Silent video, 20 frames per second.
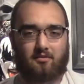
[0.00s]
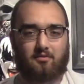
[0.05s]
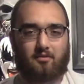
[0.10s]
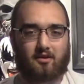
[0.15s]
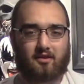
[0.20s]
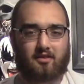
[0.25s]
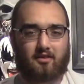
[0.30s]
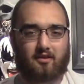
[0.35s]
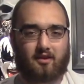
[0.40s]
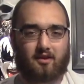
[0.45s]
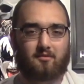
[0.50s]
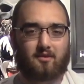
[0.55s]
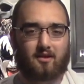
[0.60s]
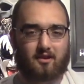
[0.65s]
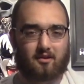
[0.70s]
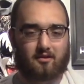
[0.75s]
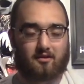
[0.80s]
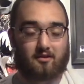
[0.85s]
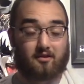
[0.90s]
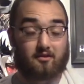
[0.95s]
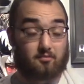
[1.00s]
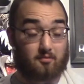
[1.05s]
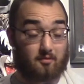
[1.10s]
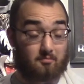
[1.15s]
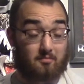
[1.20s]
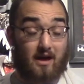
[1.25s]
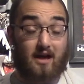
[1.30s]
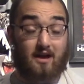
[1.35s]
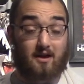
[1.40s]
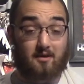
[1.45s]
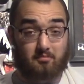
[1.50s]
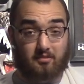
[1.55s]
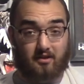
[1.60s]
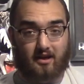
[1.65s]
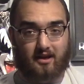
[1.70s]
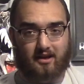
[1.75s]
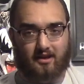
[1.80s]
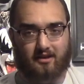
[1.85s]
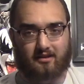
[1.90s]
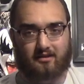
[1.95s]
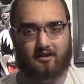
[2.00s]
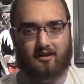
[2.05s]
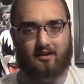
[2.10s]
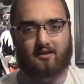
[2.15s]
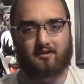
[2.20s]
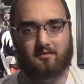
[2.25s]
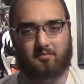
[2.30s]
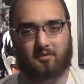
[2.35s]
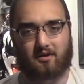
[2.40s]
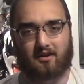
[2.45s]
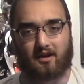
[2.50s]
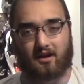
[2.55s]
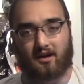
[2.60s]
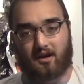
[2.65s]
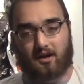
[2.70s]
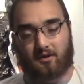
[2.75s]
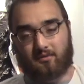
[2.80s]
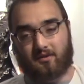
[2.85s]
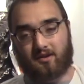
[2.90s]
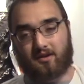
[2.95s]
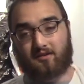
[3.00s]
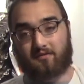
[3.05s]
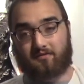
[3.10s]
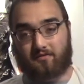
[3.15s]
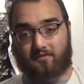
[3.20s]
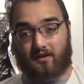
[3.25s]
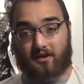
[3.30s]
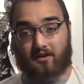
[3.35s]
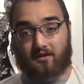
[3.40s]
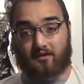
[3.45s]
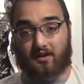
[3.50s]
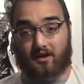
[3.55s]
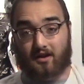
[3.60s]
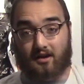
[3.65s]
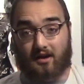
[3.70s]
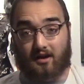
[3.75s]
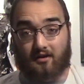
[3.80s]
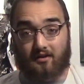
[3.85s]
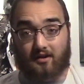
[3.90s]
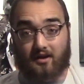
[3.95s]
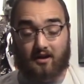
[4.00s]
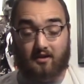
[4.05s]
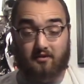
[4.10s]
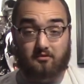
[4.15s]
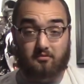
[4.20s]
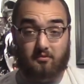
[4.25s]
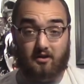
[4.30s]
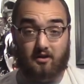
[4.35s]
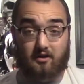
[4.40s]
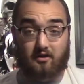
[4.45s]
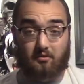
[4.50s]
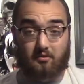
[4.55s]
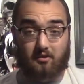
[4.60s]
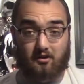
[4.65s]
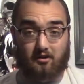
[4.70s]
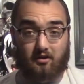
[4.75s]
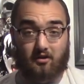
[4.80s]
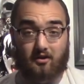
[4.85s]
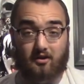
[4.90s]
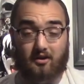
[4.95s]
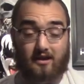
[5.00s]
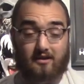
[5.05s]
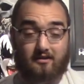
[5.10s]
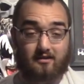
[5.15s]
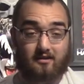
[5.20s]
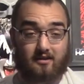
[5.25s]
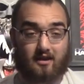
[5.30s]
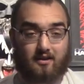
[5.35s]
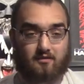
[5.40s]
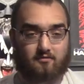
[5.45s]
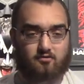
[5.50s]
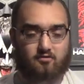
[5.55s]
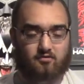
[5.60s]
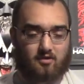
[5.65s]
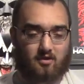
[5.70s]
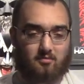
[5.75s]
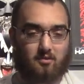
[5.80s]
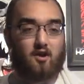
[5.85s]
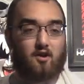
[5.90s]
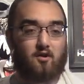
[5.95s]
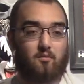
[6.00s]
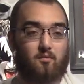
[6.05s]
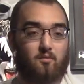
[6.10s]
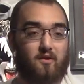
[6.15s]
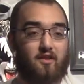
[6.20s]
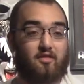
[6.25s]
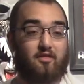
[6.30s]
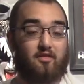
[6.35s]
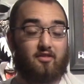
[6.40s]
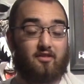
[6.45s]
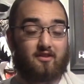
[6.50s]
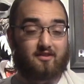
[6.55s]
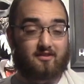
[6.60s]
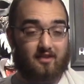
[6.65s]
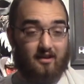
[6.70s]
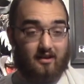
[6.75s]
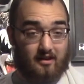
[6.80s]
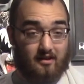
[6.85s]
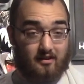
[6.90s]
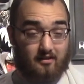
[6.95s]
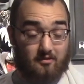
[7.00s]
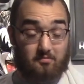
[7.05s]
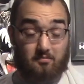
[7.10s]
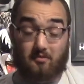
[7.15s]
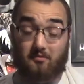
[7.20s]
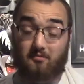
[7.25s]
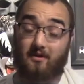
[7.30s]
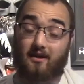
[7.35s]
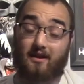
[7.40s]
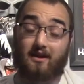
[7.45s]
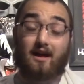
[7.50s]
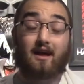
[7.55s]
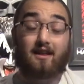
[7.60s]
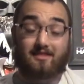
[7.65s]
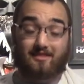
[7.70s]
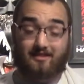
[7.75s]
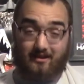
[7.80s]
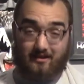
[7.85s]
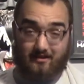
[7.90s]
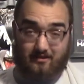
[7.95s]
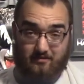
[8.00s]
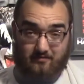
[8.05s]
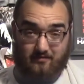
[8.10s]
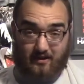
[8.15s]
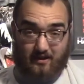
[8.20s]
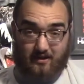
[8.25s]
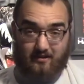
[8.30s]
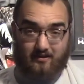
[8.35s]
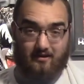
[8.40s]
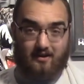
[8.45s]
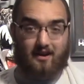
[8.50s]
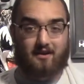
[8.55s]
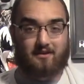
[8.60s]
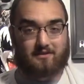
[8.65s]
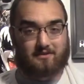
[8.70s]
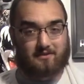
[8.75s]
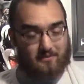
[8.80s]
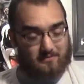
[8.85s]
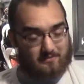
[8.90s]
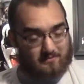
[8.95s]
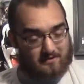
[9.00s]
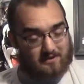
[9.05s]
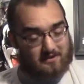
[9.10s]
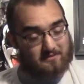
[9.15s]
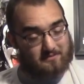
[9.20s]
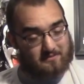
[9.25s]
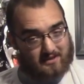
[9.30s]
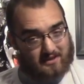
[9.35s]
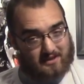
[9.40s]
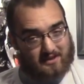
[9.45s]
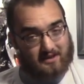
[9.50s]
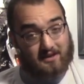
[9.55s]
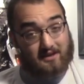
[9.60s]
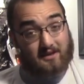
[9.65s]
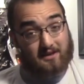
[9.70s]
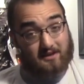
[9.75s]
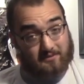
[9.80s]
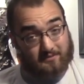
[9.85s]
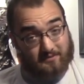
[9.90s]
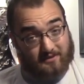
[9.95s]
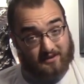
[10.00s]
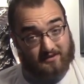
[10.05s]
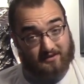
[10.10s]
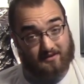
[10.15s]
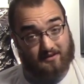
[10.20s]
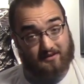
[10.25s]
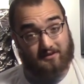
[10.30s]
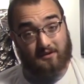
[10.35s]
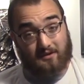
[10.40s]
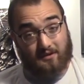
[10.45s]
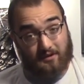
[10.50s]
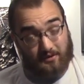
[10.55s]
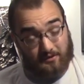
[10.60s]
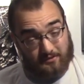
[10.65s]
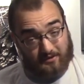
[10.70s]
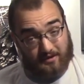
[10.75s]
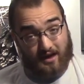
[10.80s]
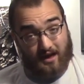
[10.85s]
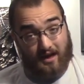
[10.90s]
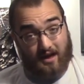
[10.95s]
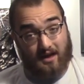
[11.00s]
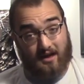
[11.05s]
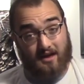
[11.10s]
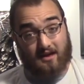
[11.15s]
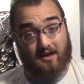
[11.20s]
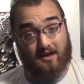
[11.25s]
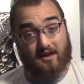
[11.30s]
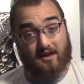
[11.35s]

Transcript: one thing we learned is we're bad at planning things, but we end up figuring it out as we go along. I did have trouble with the tickets, but we got things figured out. Don't worry. We we did okay